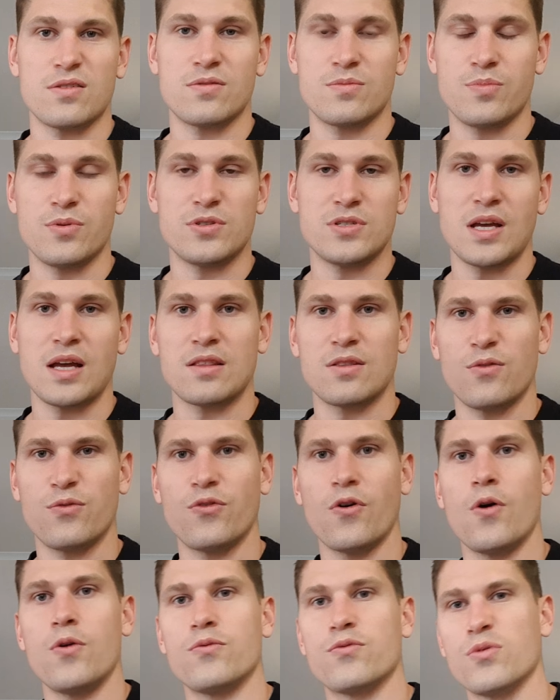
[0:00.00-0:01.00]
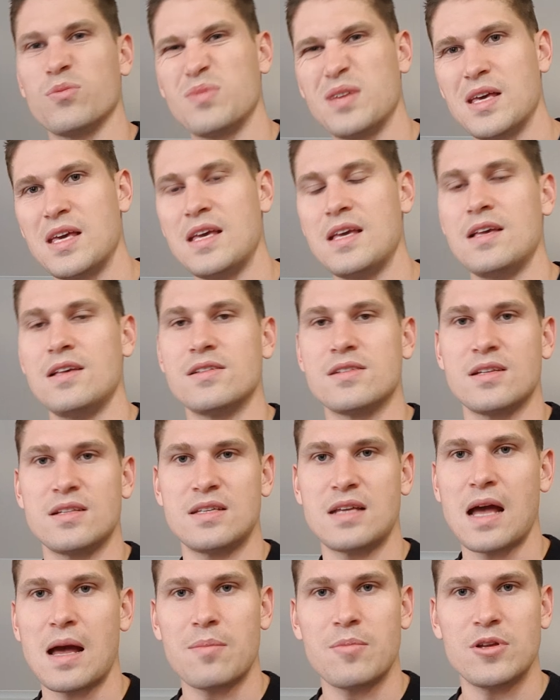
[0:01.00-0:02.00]
protect the phone from keys and
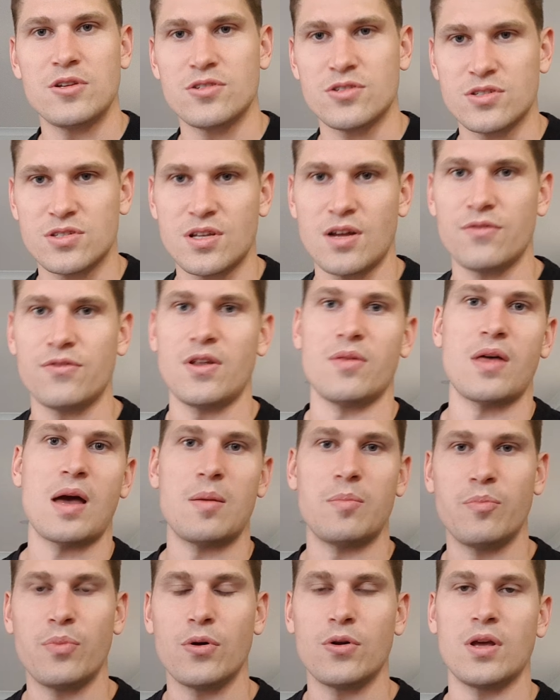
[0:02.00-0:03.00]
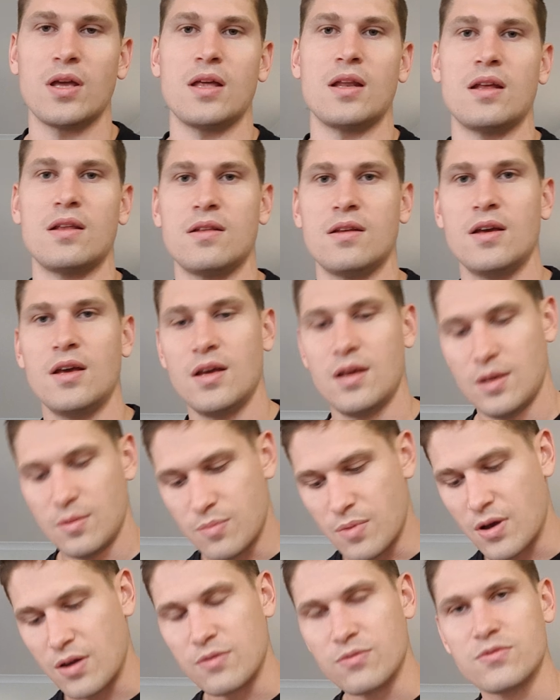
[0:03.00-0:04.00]
damage and stuff like that, putting it in
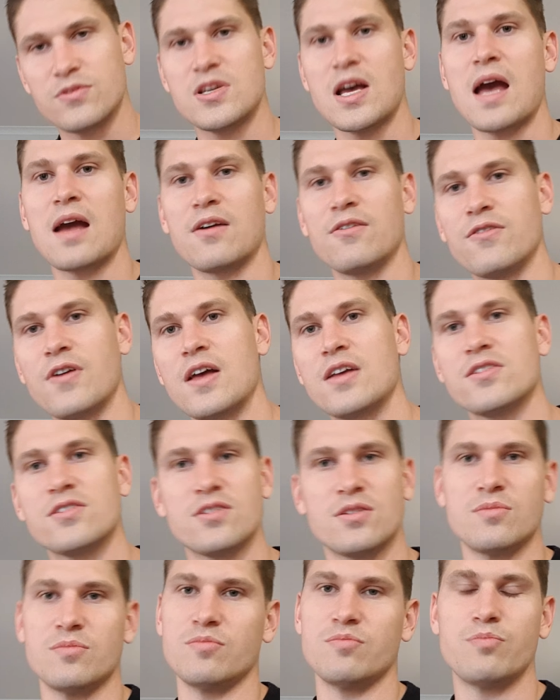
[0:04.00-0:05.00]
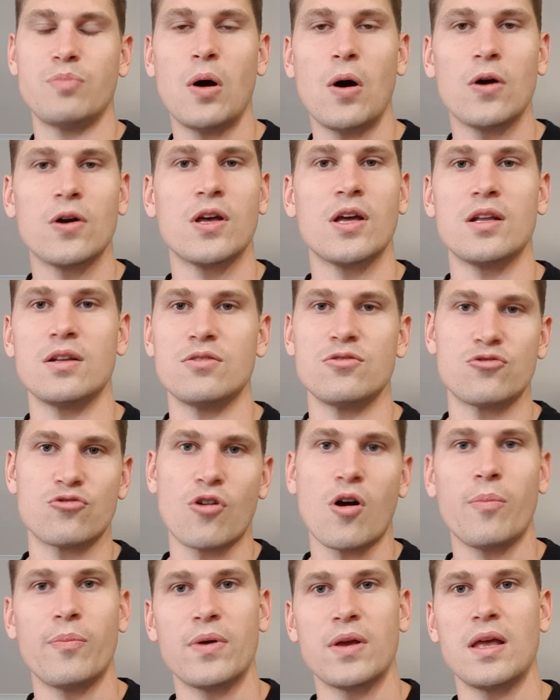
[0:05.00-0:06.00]
my tack vest and pocket and
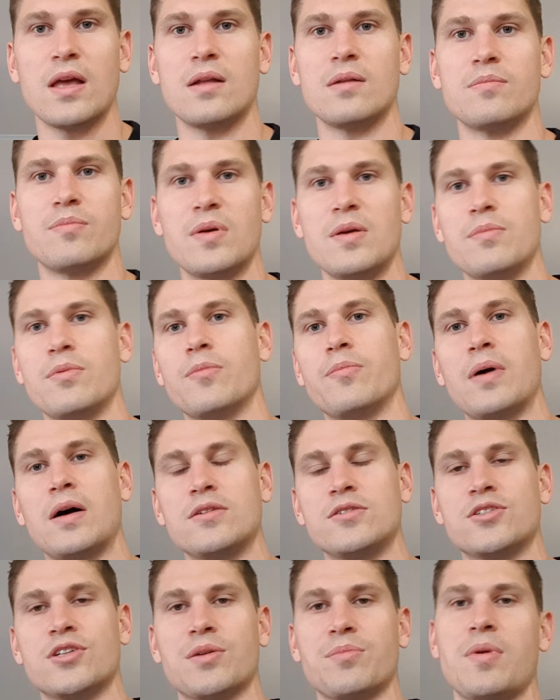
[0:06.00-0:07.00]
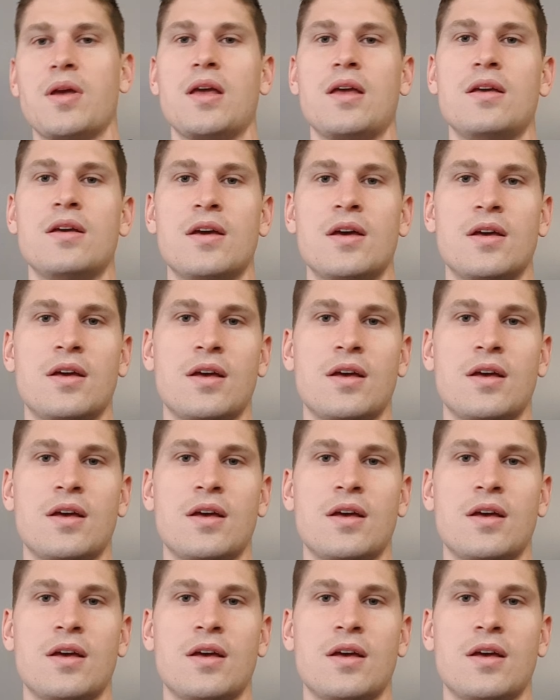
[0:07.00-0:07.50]
dropping it and people punching me.